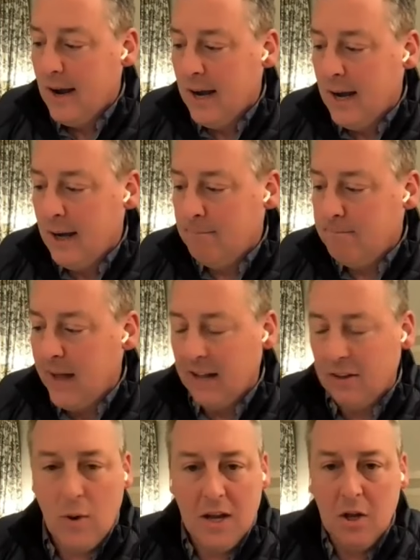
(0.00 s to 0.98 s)
Uh,
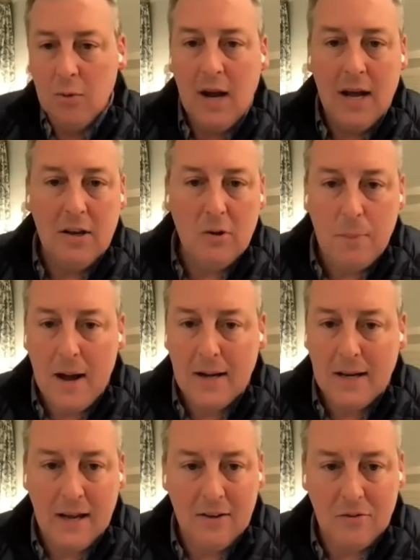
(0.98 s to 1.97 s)
that's why you and i do
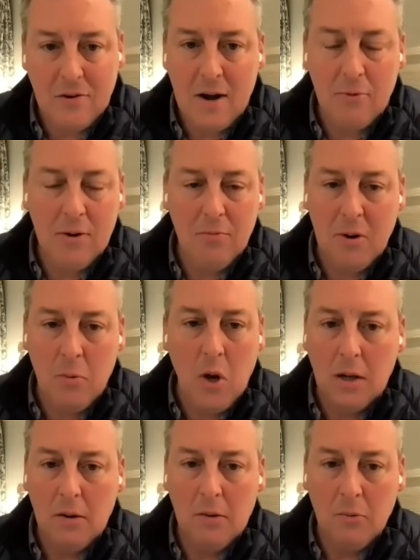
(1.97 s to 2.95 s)
podcasts right we, we
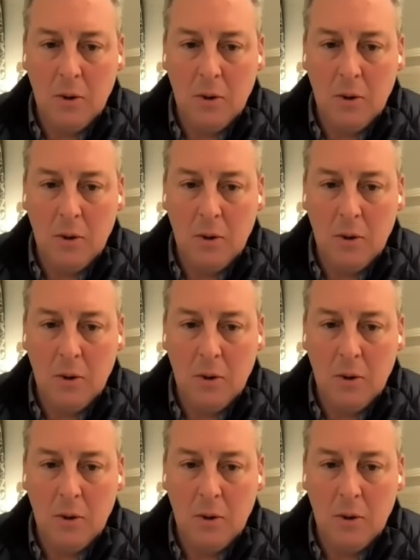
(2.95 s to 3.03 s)
want yeah.